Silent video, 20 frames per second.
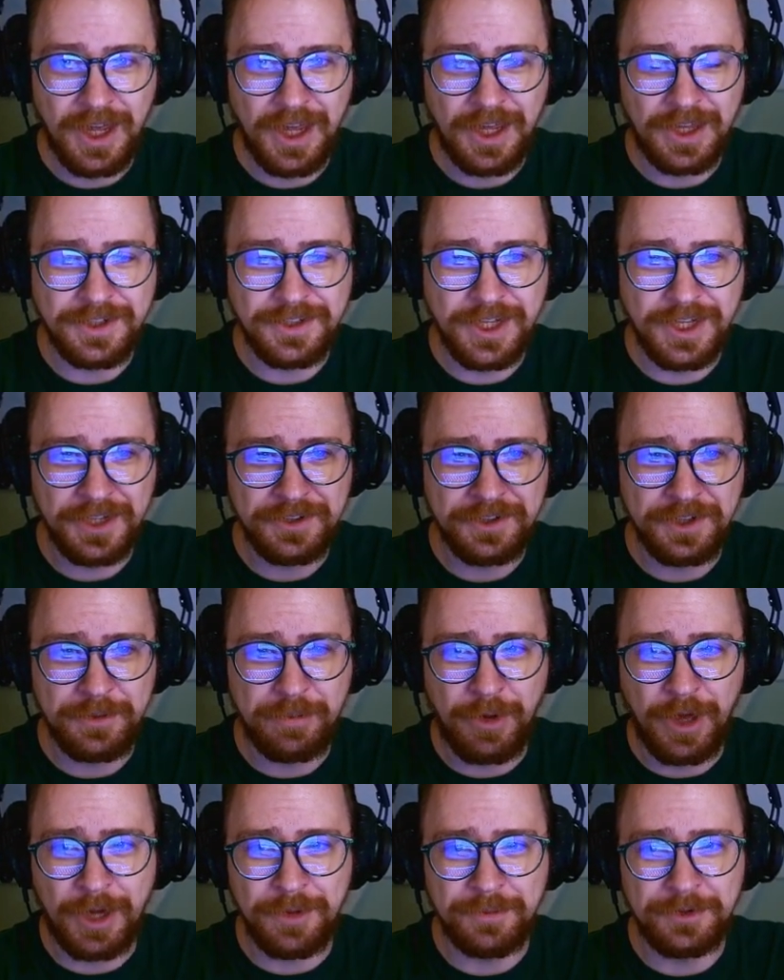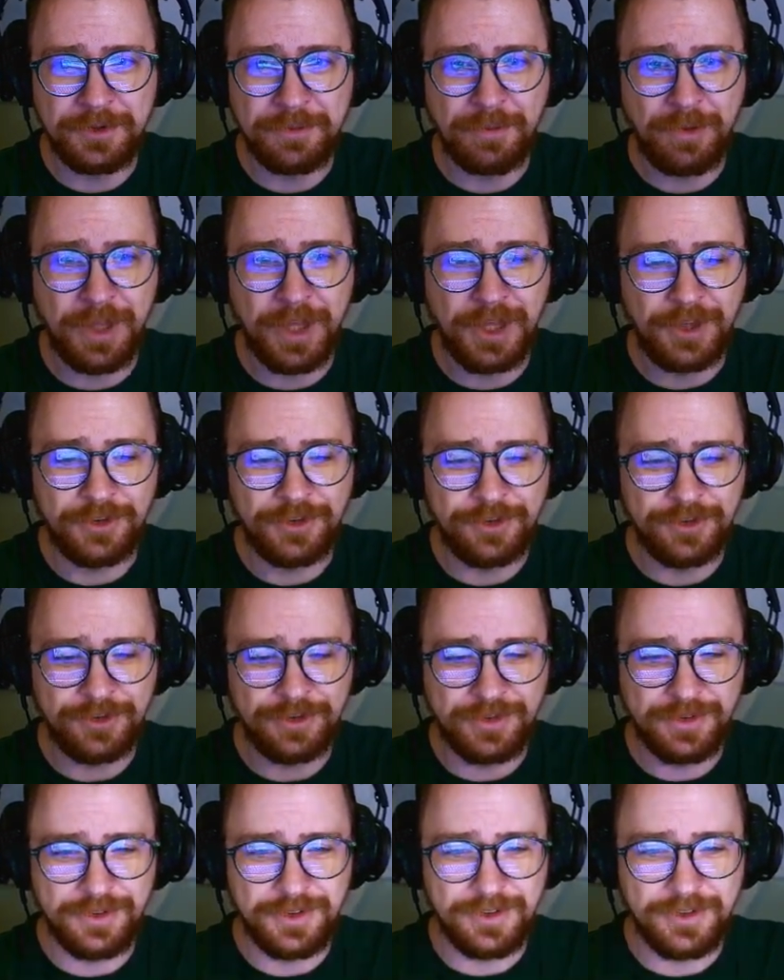Text at the bottom displays
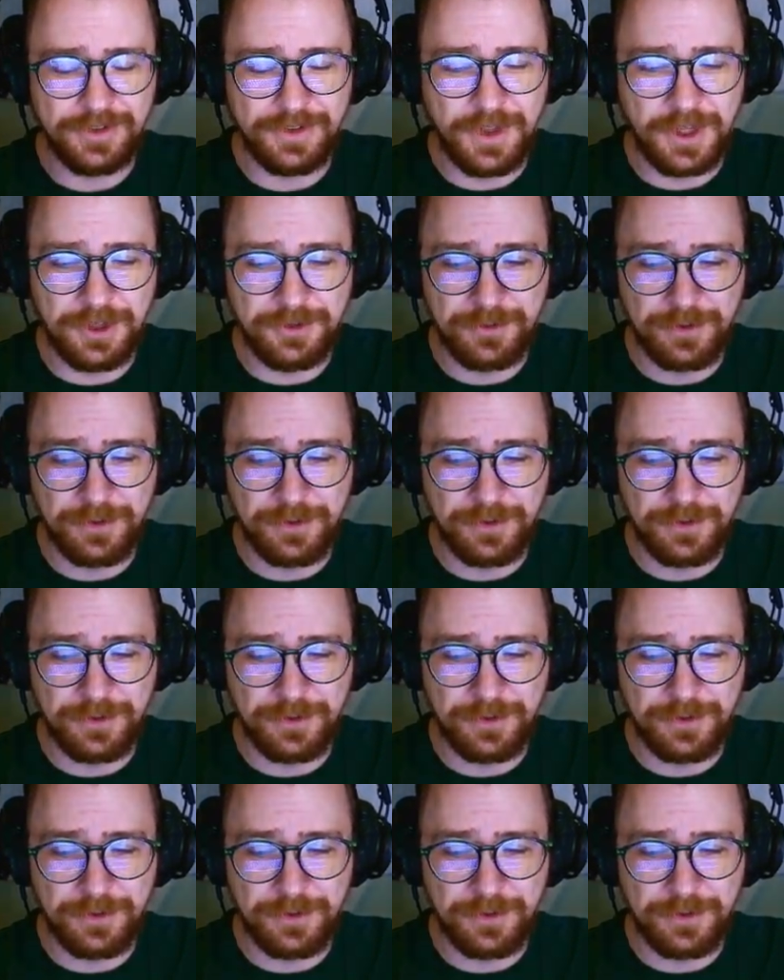things for the